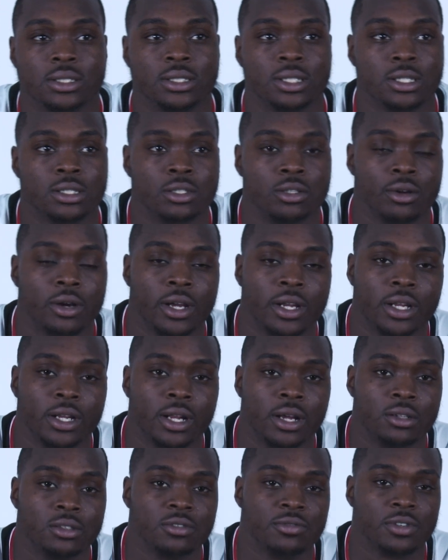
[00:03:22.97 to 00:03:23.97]
sixth grade,
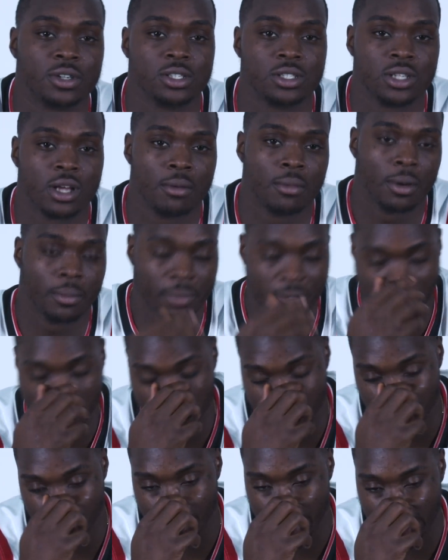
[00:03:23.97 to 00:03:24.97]
and that was the first time I
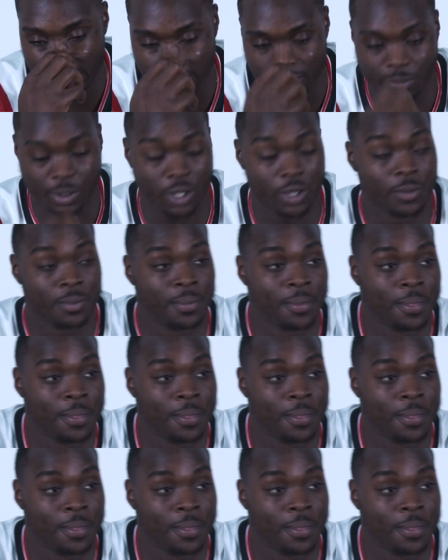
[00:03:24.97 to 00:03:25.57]
picked up a basketball.